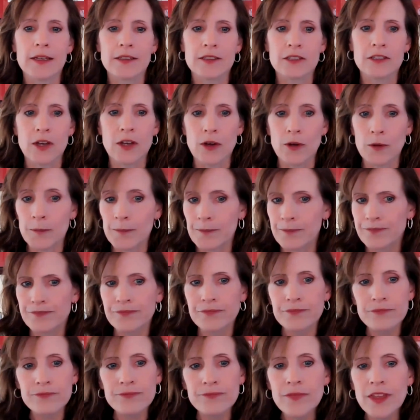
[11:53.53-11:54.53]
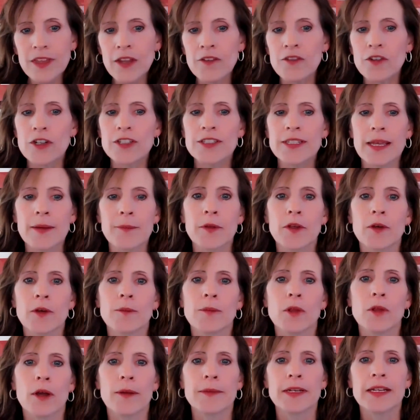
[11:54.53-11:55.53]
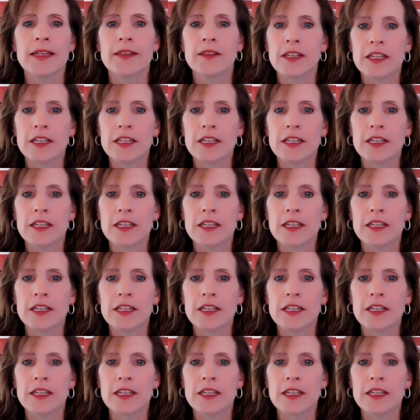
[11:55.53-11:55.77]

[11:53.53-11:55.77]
So, for example, employment in